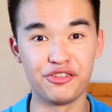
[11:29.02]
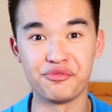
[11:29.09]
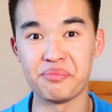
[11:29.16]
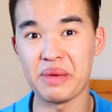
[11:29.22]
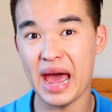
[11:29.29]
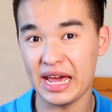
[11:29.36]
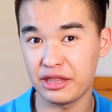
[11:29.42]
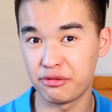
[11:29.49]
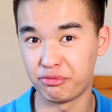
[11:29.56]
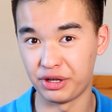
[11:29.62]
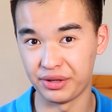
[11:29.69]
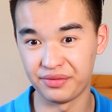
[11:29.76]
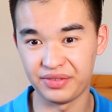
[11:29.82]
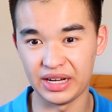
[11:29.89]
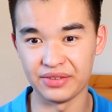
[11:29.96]
of Math
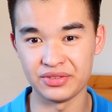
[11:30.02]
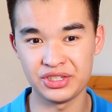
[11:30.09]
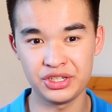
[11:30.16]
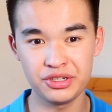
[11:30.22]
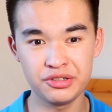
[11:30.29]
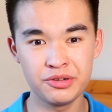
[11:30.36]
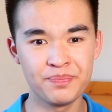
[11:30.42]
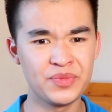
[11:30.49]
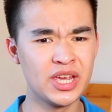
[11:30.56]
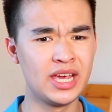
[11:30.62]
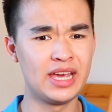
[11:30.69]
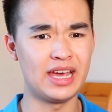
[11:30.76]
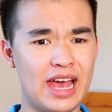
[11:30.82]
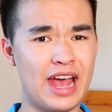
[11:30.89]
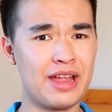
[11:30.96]
152,
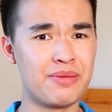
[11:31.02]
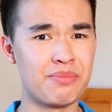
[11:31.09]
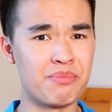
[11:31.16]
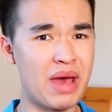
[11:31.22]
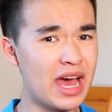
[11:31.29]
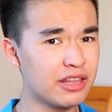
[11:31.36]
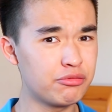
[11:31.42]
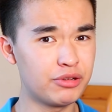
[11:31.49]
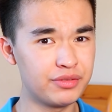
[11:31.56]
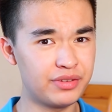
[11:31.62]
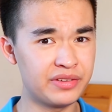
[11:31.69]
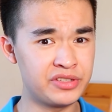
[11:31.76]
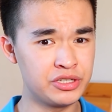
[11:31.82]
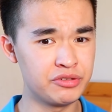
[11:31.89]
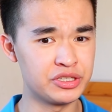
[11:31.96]
and Math
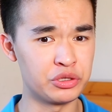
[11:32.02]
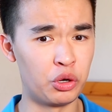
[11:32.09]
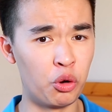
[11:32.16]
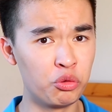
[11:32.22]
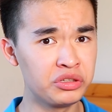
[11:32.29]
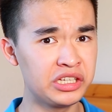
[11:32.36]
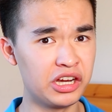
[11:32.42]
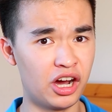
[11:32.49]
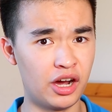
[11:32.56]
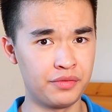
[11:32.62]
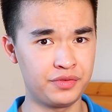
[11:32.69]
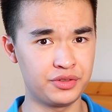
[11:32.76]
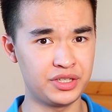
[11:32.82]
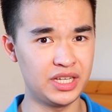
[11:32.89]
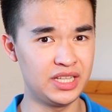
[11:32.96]
152 is only
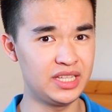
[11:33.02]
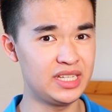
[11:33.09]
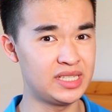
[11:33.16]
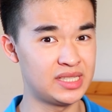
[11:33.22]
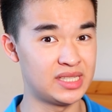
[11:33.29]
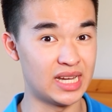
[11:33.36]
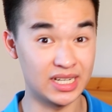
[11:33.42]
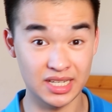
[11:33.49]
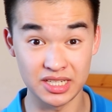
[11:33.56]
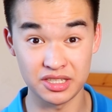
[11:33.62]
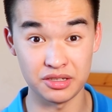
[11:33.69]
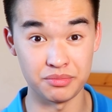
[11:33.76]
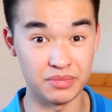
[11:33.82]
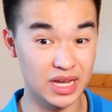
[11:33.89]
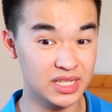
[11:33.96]
offered in the second
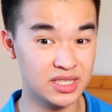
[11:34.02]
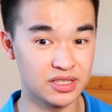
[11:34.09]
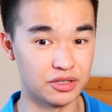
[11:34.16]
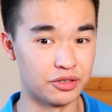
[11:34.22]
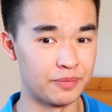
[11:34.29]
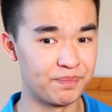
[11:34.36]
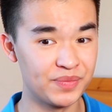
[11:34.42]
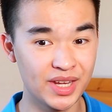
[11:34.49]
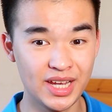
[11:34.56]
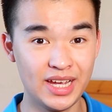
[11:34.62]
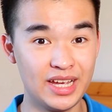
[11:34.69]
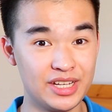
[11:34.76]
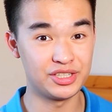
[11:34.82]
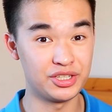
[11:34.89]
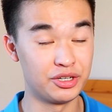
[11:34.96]
semester.
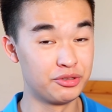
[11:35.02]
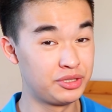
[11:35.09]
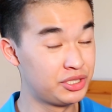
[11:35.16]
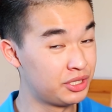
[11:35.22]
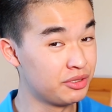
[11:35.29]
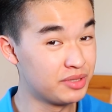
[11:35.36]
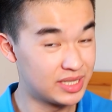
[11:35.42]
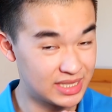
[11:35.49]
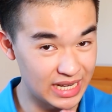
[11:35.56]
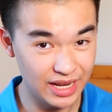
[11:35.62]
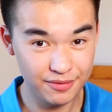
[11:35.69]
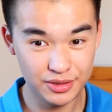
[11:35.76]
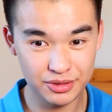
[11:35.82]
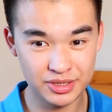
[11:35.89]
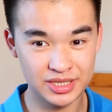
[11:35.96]
So, to
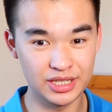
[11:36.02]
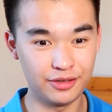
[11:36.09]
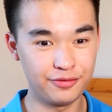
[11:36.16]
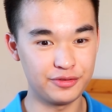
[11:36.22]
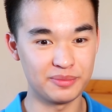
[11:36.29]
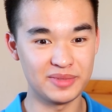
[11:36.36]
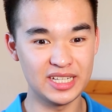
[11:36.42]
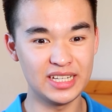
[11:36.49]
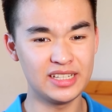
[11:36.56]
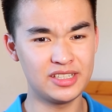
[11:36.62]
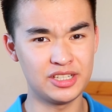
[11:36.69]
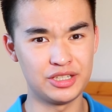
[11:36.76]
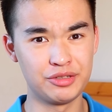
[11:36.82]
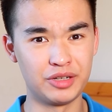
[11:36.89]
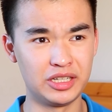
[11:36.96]
save yourself from needing
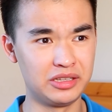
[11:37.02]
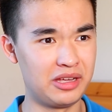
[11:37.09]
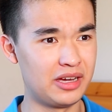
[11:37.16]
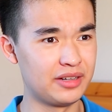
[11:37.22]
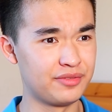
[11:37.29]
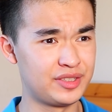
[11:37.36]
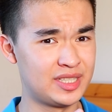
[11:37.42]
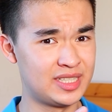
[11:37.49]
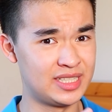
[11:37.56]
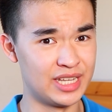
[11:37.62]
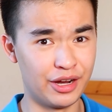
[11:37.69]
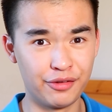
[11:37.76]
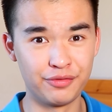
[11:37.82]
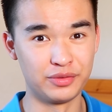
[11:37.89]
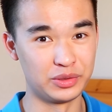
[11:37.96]
to do a lot of
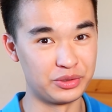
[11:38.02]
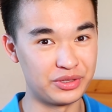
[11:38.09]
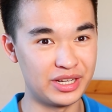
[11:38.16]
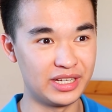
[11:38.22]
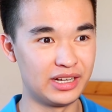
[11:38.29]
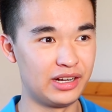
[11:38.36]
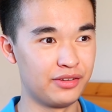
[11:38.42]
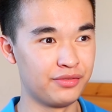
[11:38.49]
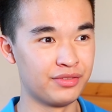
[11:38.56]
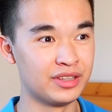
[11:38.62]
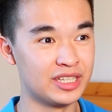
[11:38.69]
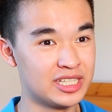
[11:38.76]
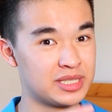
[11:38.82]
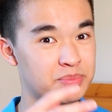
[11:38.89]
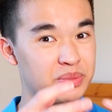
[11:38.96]
self learning of
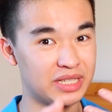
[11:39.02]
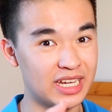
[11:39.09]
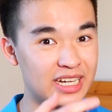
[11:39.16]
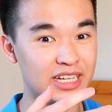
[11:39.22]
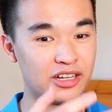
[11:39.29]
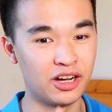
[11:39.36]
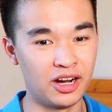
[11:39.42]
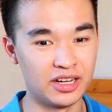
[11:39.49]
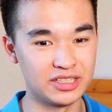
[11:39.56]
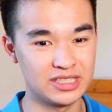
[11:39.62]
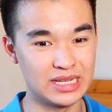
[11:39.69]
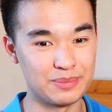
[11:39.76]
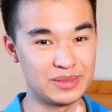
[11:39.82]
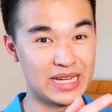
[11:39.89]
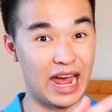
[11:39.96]
these beginning
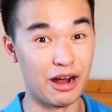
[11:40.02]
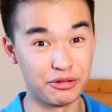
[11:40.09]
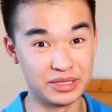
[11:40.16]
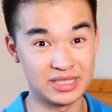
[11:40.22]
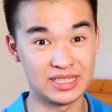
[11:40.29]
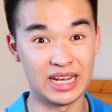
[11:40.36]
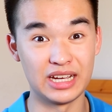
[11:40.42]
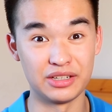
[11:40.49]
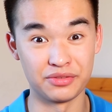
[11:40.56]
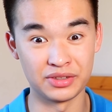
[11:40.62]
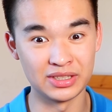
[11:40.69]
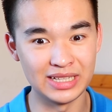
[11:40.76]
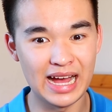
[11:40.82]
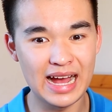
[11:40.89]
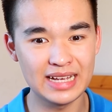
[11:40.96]
concepts outside of
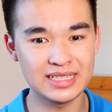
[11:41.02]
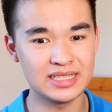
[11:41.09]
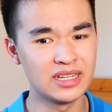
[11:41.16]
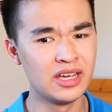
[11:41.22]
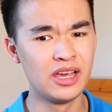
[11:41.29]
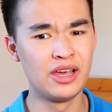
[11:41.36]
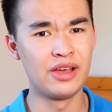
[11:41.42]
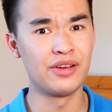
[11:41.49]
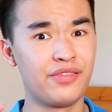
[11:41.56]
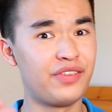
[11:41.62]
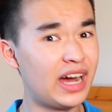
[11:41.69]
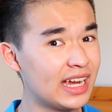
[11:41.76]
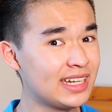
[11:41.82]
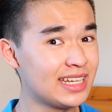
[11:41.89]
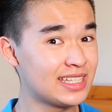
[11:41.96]
class,
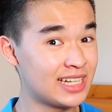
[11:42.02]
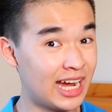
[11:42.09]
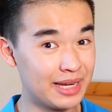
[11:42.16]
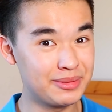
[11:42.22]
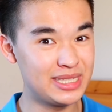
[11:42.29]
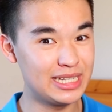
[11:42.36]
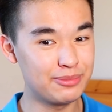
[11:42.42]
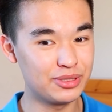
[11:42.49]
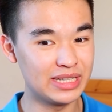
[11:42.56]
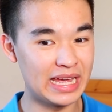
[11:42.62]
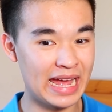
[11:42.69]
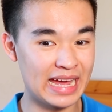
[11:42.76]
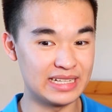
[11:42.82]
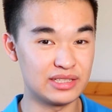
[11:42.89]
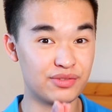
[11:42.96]
find a timetable that
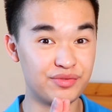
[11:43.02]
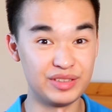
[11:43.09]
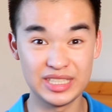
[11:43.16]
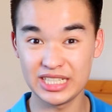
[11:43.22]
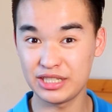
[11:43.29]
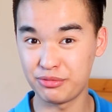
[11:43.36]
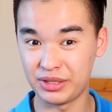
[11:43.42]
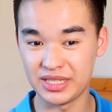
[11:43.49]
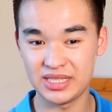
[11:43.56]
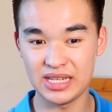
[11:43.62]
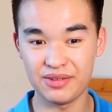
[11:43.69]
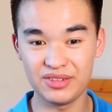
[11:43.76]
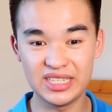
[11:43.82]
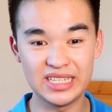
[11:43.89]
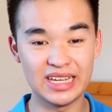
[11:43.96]
has Physics
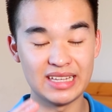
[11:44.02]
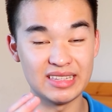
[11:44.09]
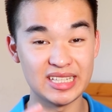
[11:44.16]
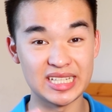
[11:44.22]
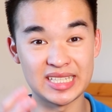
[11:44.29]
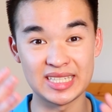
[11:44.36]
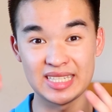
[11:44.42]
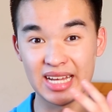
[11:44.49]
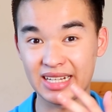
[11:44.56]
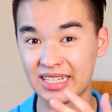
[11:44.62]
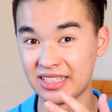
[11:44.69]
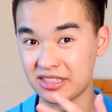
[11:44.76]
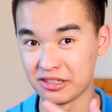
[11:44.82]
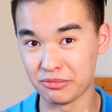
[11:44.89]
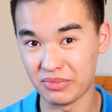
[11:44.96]
170 in the
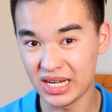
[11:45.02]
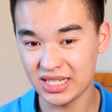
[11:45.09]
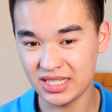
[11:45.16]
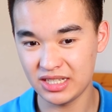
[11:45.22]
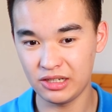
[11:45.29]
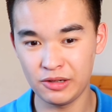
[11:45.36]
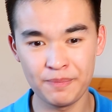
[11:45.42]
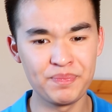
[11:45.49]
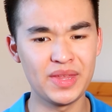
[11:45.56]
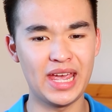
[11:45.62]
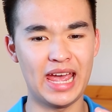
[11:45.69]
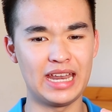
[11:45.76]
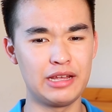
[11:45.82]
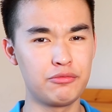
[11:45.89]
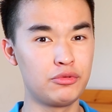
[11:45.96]
second semester,
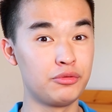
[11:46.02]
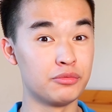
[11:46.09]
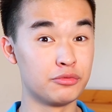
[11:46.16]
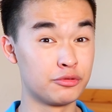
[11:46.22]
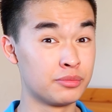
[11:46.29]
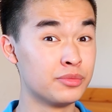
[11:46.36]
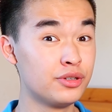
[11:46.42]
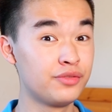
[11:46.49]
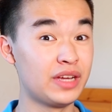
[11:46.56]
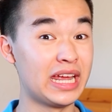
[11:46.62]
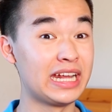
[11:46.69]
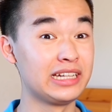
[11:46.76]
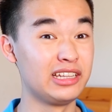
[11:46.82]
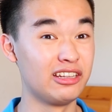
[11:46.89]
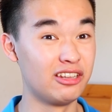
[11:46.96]
and it will remove
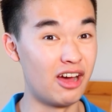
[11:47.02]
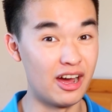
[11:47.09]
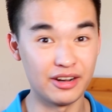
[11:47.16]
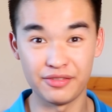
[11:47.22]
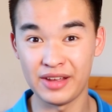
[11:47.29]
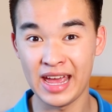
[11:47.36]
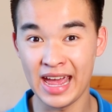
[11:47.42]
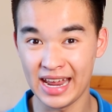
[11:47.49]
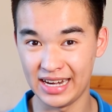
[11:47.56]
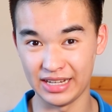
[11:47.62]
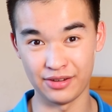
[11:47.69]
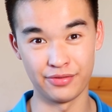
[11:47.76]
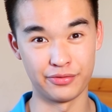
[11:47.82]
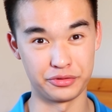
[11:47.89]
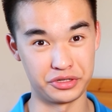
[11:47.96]
a lot of
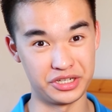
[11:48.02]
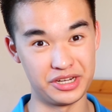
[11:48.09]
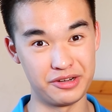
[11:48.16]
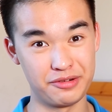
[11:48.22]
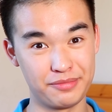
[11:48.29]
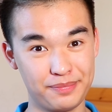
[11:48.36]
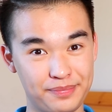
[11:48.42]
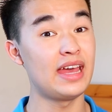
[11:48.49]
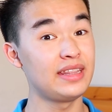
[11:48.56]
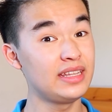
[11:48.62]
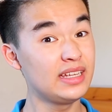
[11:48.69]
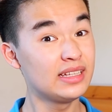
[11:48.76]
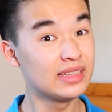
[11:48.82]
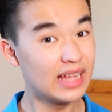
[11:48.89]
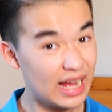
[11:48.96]
headache for you. And
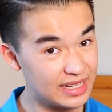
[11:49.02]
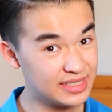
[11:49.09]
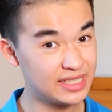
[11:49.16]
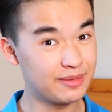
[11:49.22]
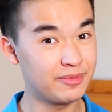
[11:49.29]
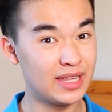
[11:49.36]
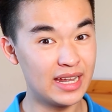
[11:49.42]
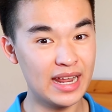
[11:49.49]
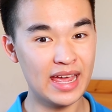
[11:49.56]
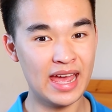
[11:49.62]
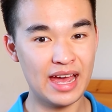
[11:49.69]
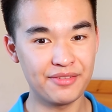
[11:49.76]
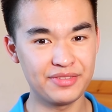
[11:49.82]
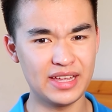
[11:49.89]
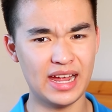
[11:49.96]
the last tip that I
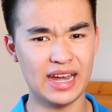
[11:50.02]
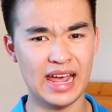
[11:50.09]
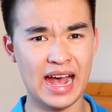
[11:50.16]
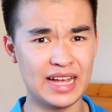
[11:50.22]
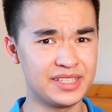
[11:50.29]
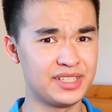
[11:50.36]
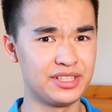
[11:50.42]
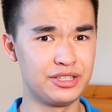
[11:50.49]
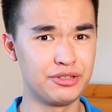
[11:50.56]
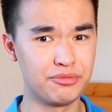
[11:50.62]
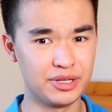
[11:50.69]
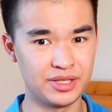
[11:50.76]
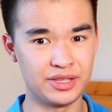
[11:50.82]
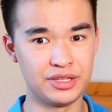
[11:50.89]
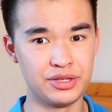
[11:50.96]
have that has to do
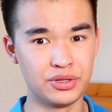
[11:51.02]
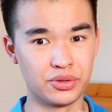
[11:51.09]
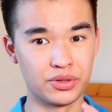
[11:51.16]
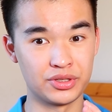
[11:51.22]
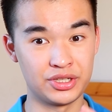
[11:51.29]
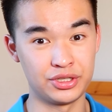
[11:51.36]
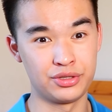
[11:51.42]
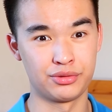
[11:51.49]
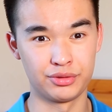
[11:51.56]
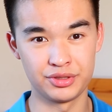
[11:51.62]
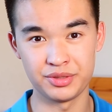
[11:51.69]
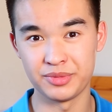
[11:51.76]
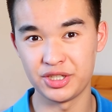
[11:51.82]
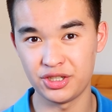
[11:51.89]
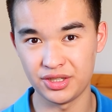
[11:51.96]
with your tutorial
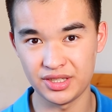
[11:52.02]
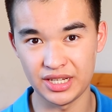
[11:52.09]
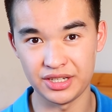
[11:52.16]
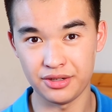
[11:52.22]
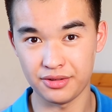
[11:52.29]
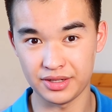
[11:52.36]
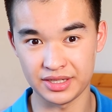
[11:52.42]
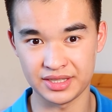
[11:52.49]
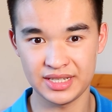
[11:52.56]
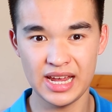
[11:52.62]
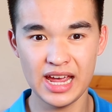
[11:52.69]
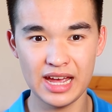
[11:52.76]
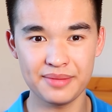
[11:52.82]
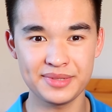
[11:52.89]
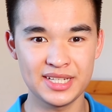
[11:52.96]
submissions and your
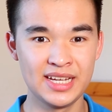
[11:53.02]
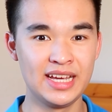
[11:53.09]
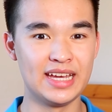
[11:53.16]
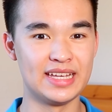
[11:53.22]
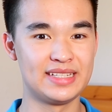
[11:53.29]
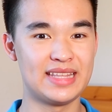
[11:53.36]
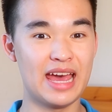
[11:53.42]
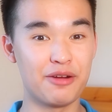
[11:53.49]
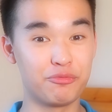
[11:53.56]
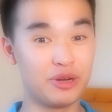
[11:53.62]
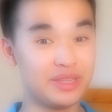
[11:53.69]
exams is that